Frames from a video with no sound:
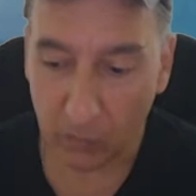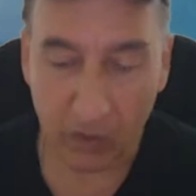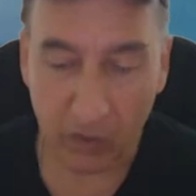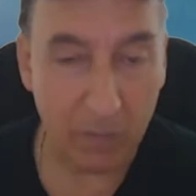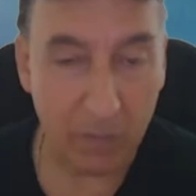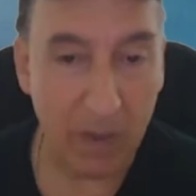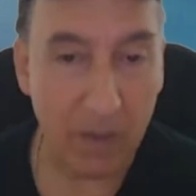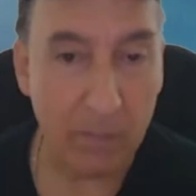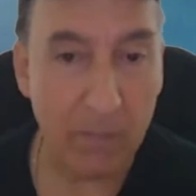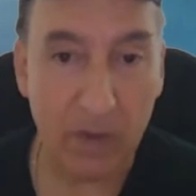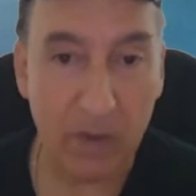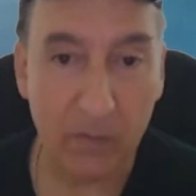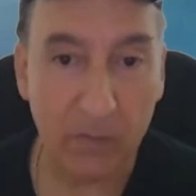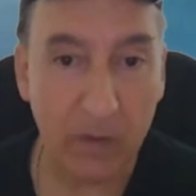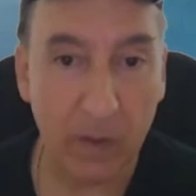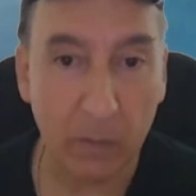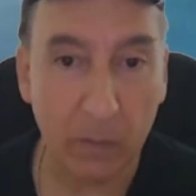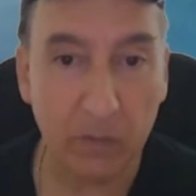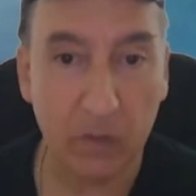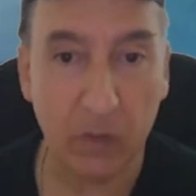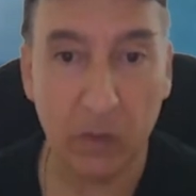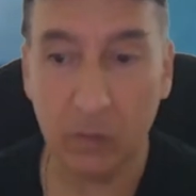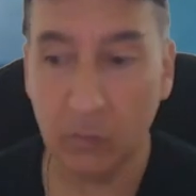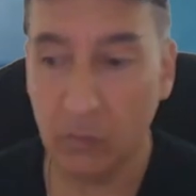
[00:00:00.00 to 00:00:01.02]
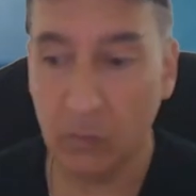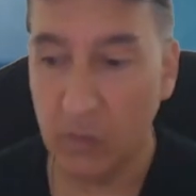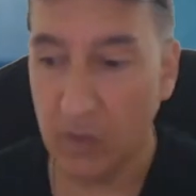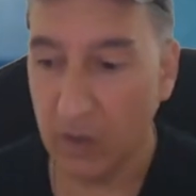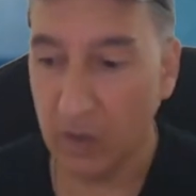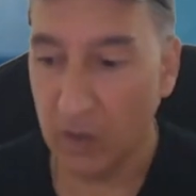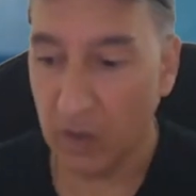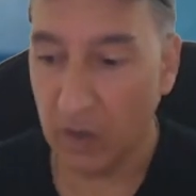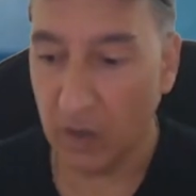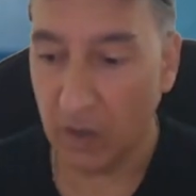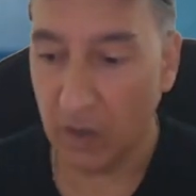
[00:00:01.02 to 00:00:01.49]
may be of help to you.
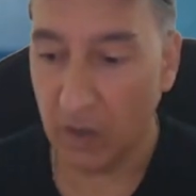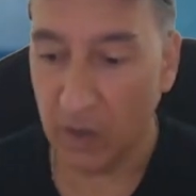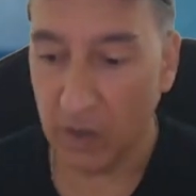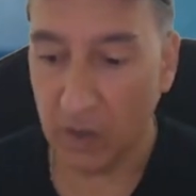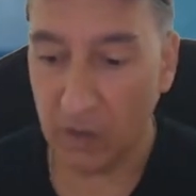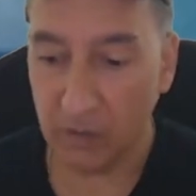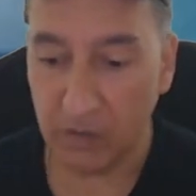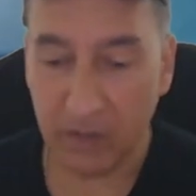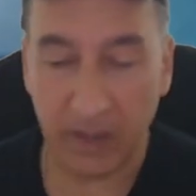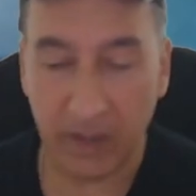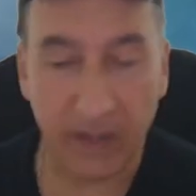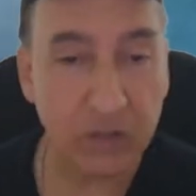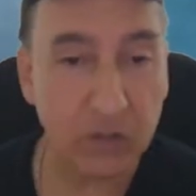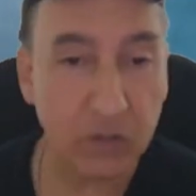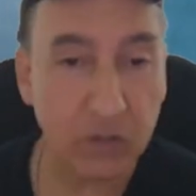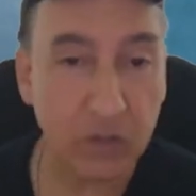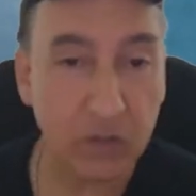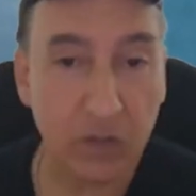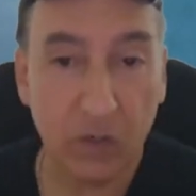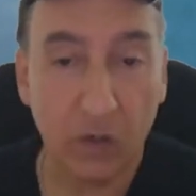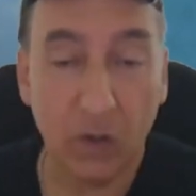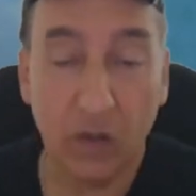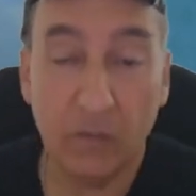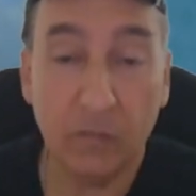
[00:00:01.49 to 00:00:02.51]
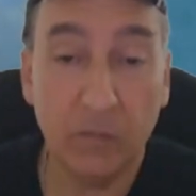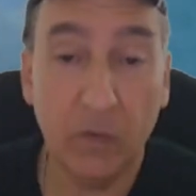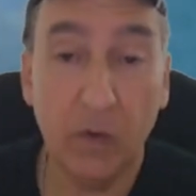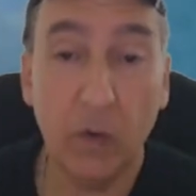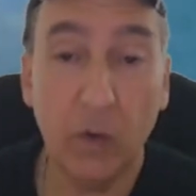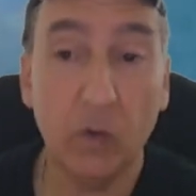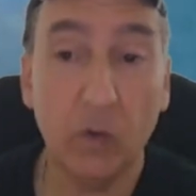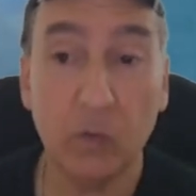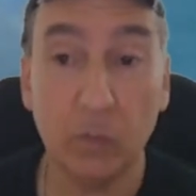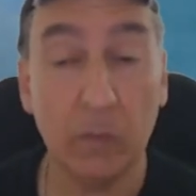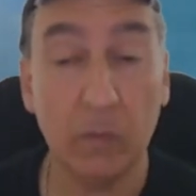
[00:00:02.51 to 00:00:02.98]
And for
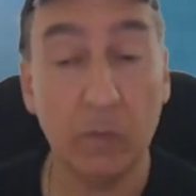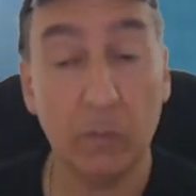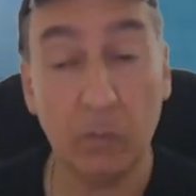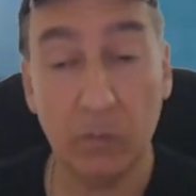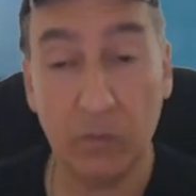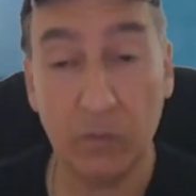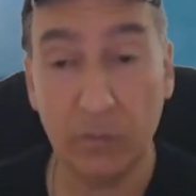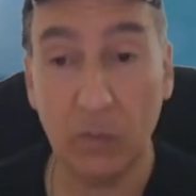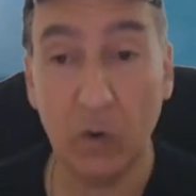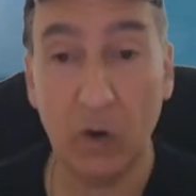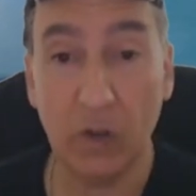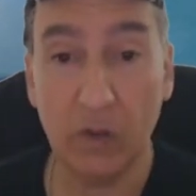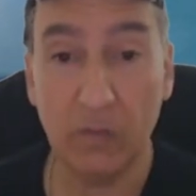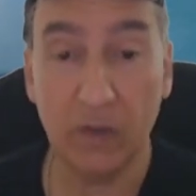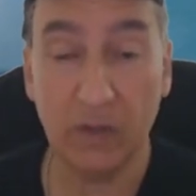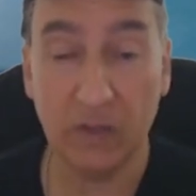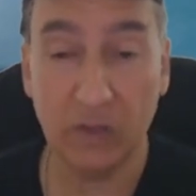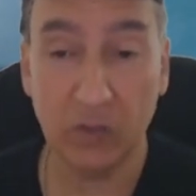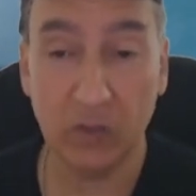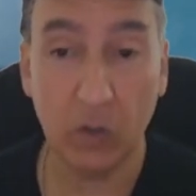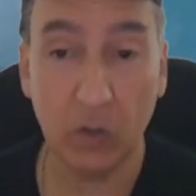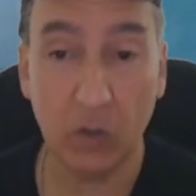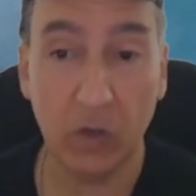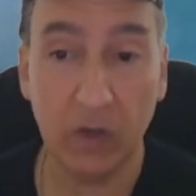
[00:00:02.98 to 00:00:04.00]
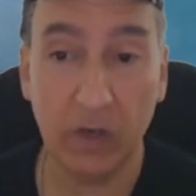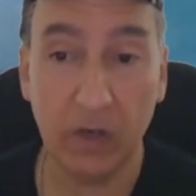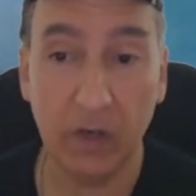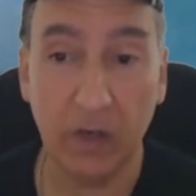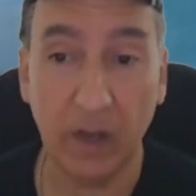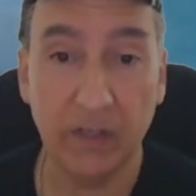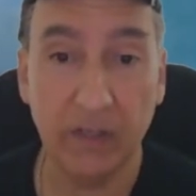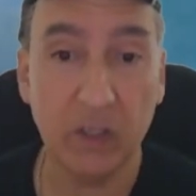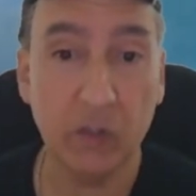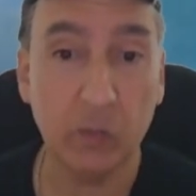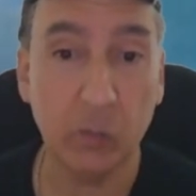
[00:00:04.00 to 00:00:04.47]
those, before I even get started,
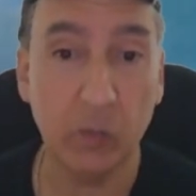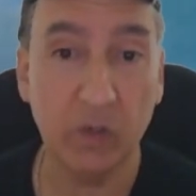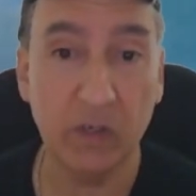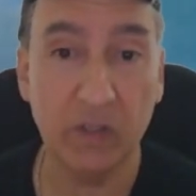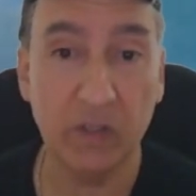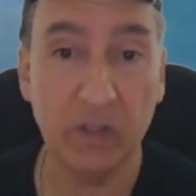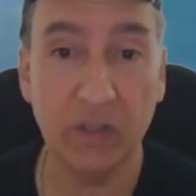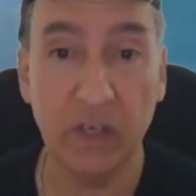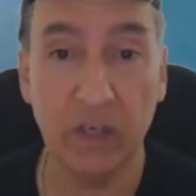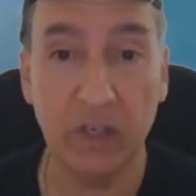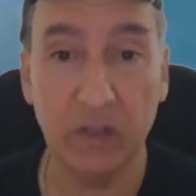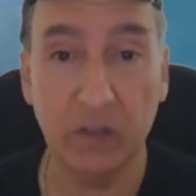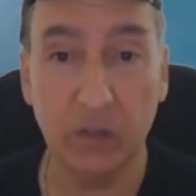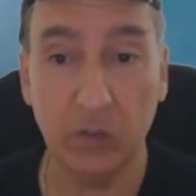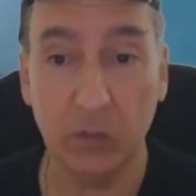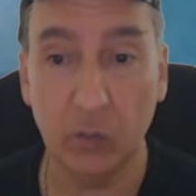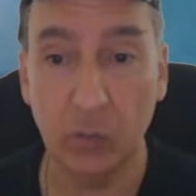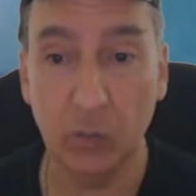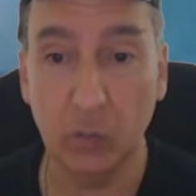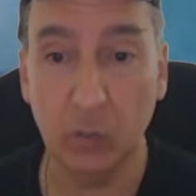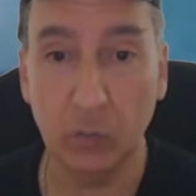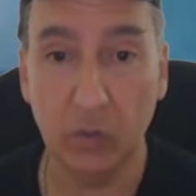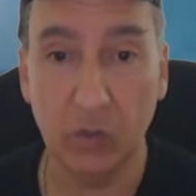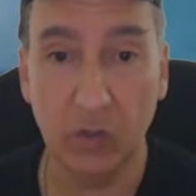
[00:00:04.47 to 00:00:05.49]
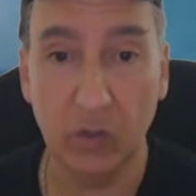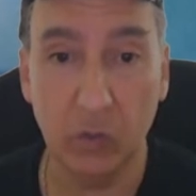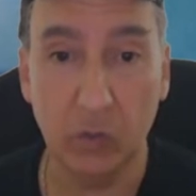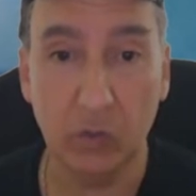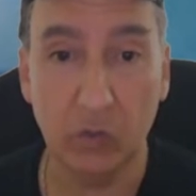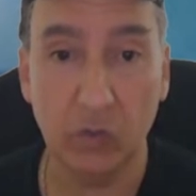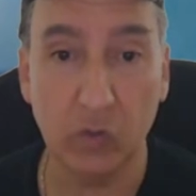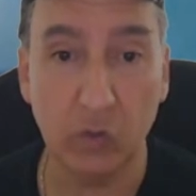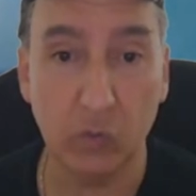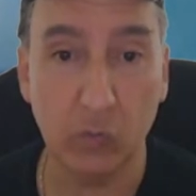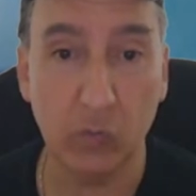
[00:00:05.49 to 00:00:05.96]
I just want to say to the new
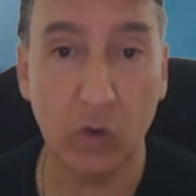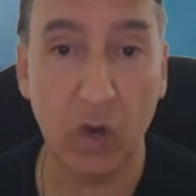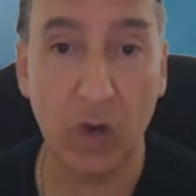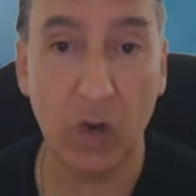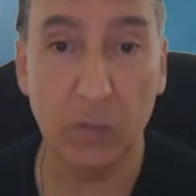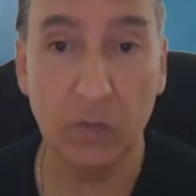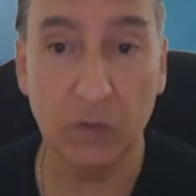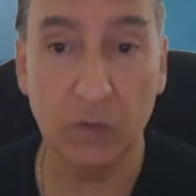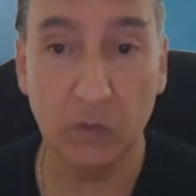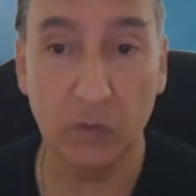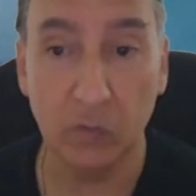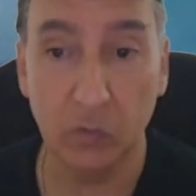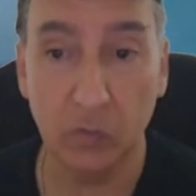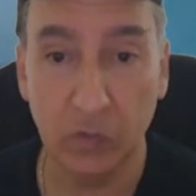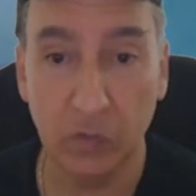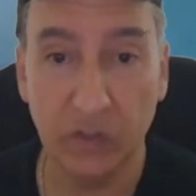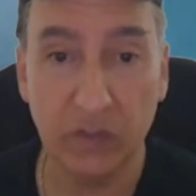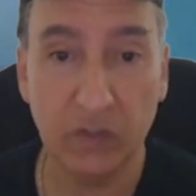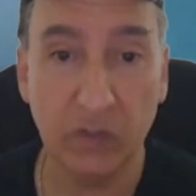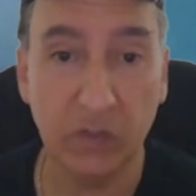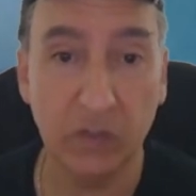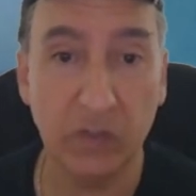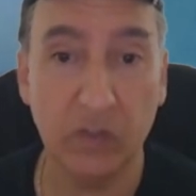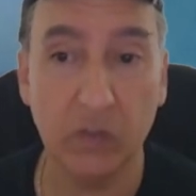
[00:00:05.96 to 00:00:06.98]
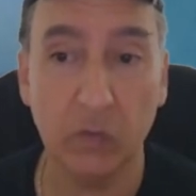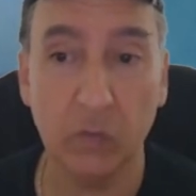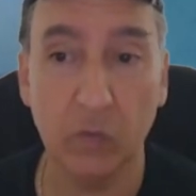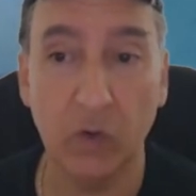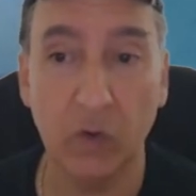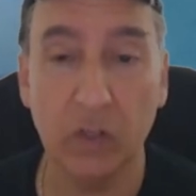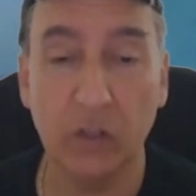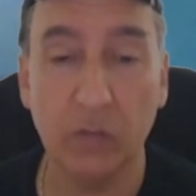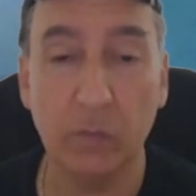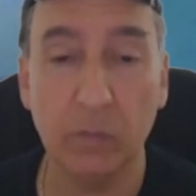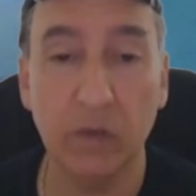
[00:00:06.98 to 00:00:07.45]
subscribers who recently
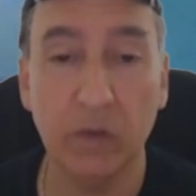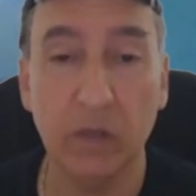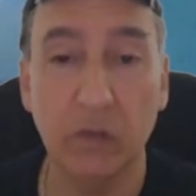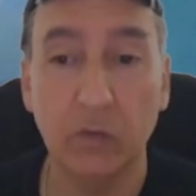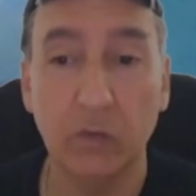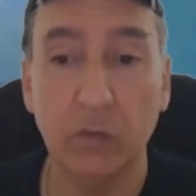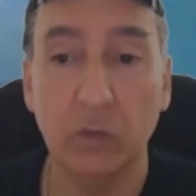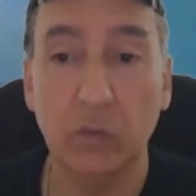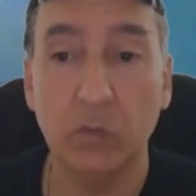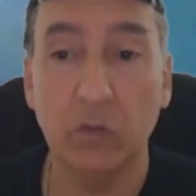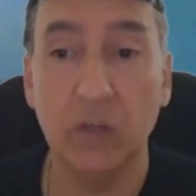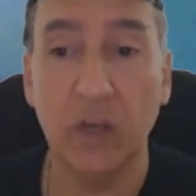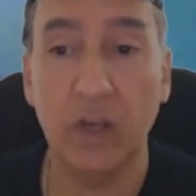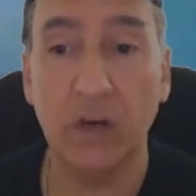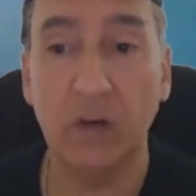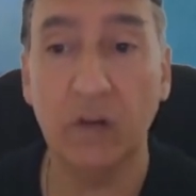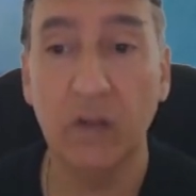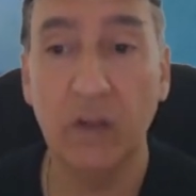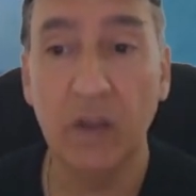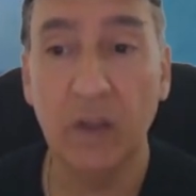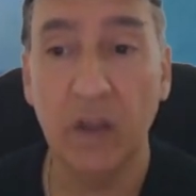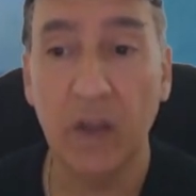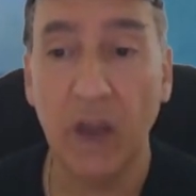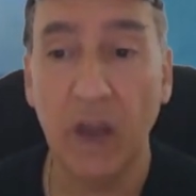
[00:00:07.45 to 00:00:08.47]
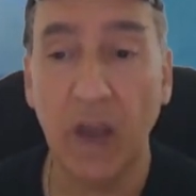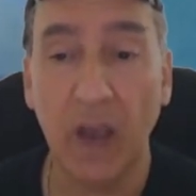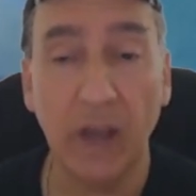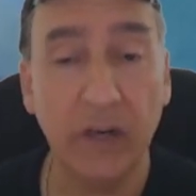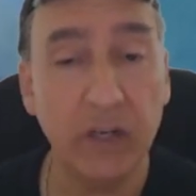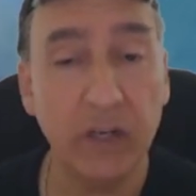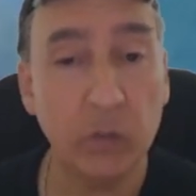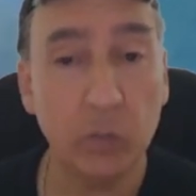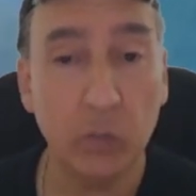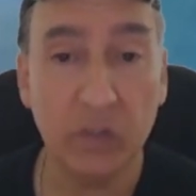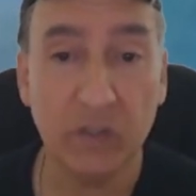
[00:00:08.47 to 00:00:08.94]
subscribed to my YouTube channel, I
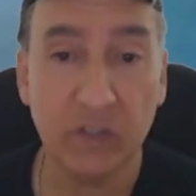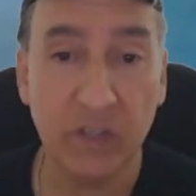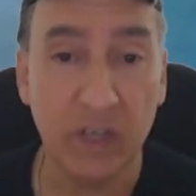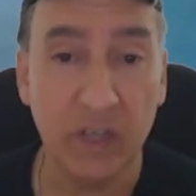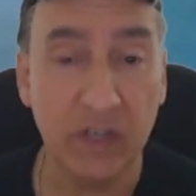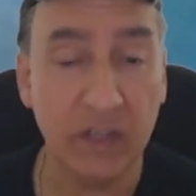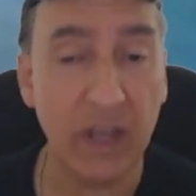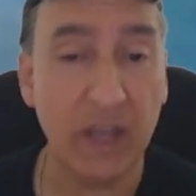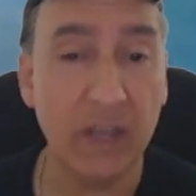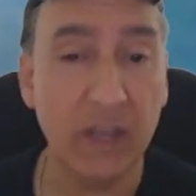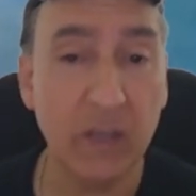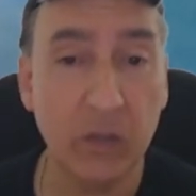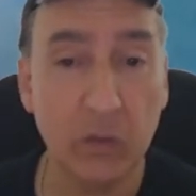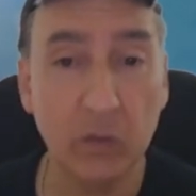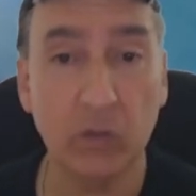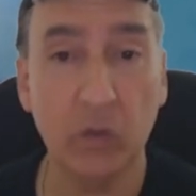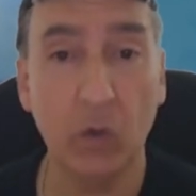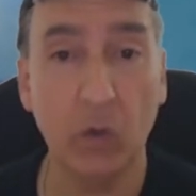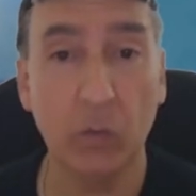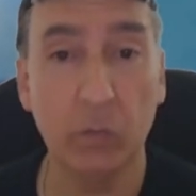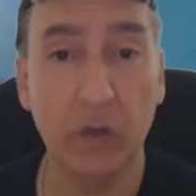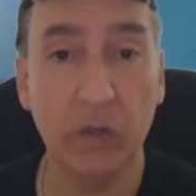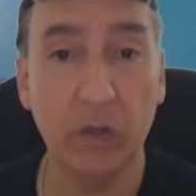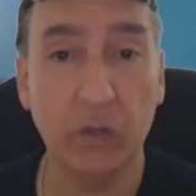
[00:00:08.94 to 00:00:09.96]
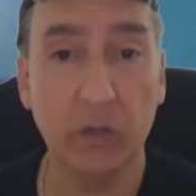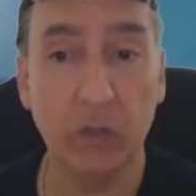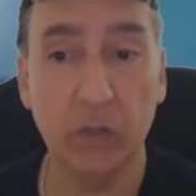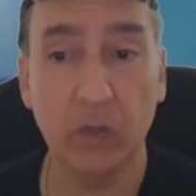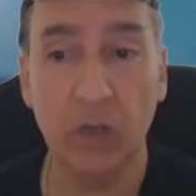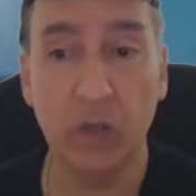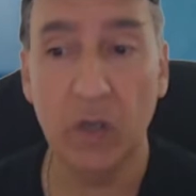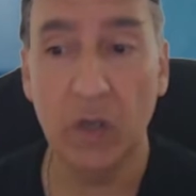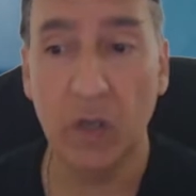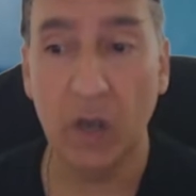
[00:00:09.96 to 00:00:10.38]
just want to say thank you so much.